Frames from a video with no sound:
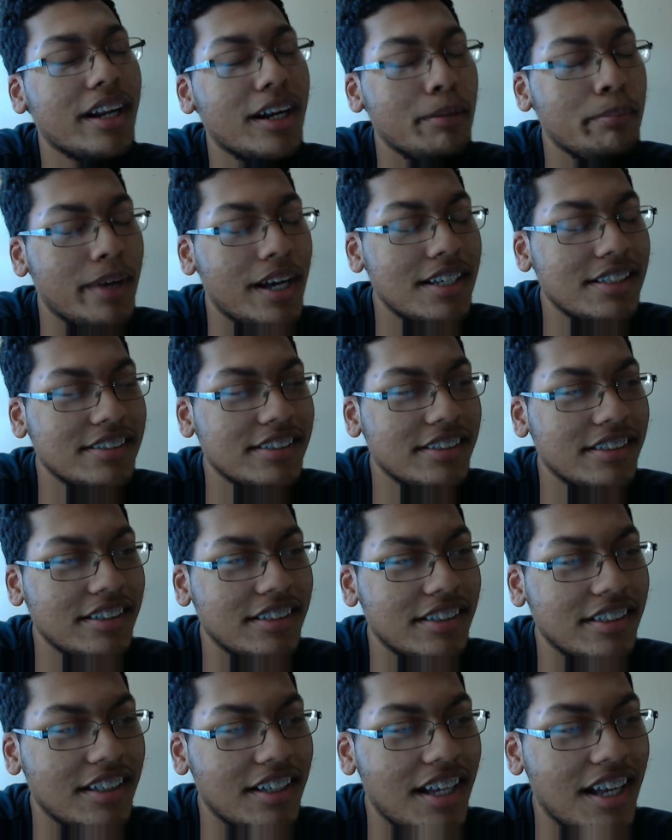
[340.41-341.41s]
up as
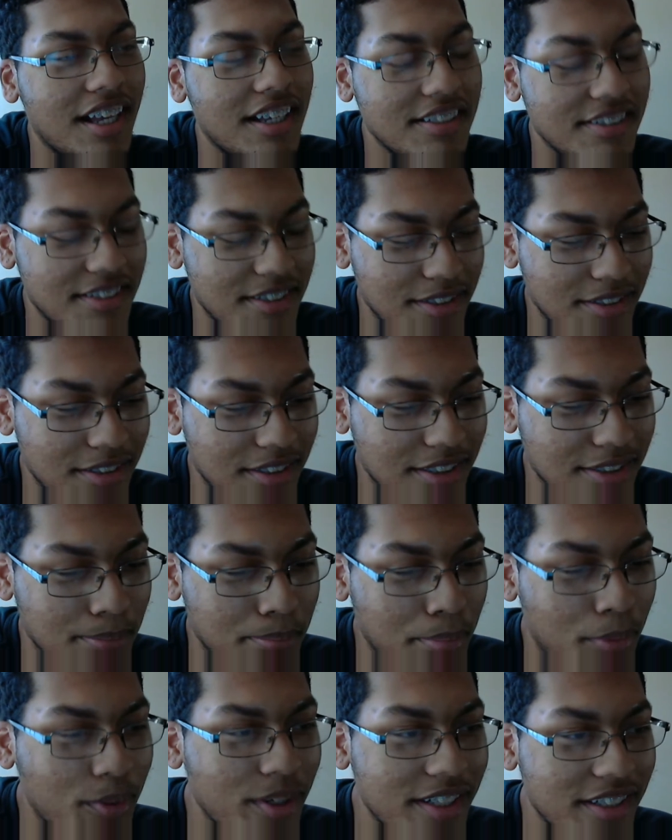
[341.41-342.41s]
a
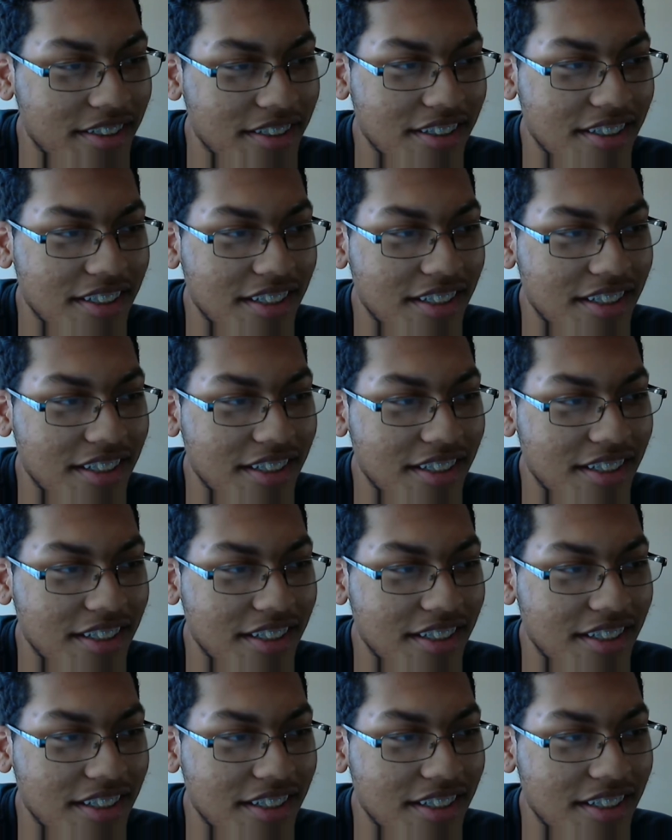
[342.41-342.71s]
point,